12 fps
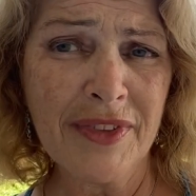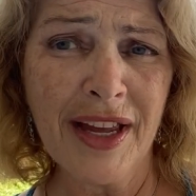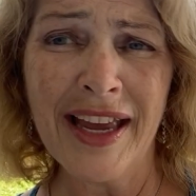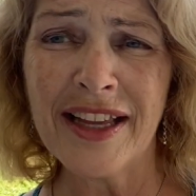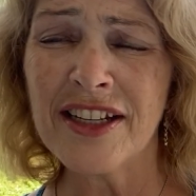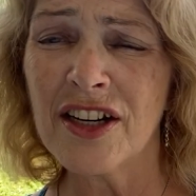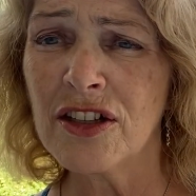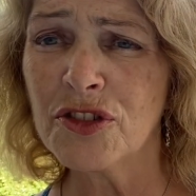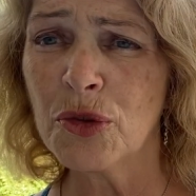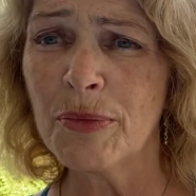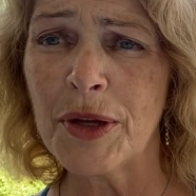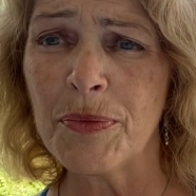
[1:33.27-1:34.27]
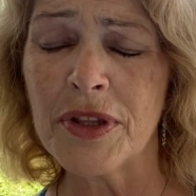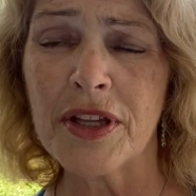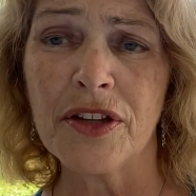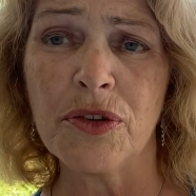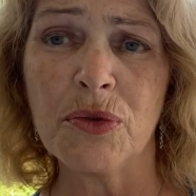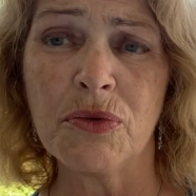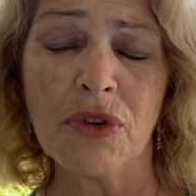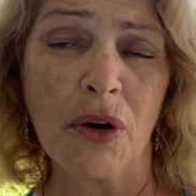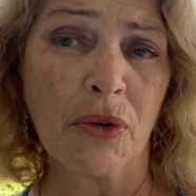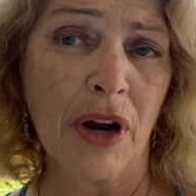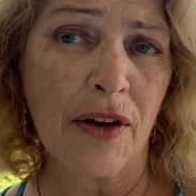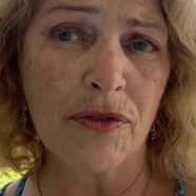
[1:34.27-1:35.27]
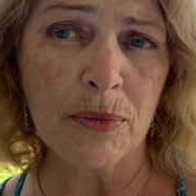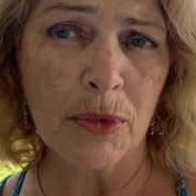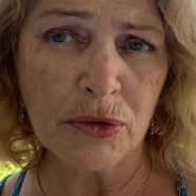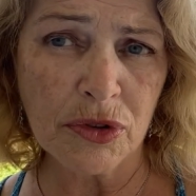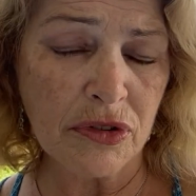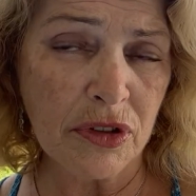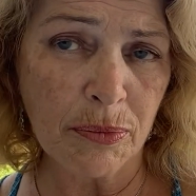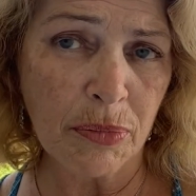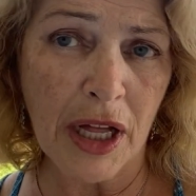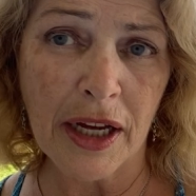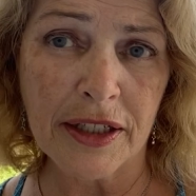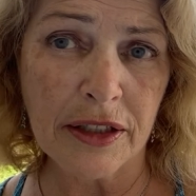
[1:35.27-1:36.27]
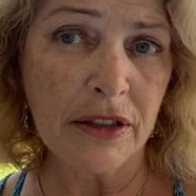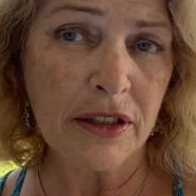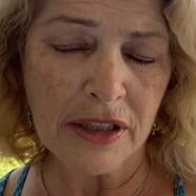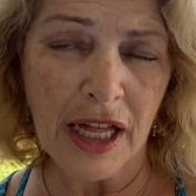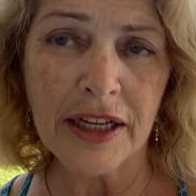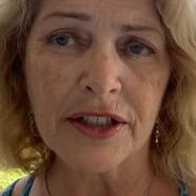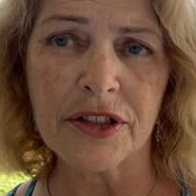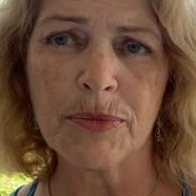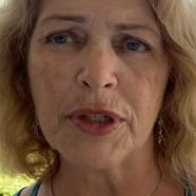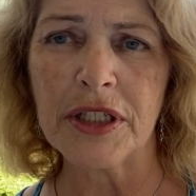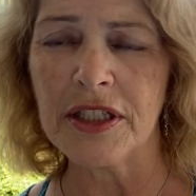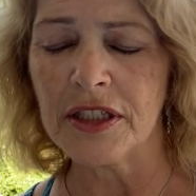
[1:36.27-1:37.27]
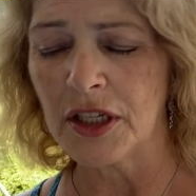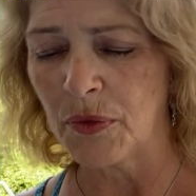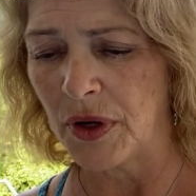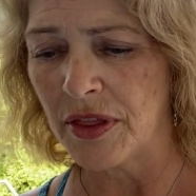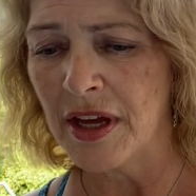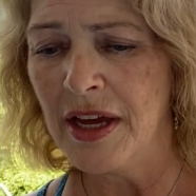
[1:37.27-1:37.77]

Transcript: And it also may be that you don't have the most compliant client to be dealing with.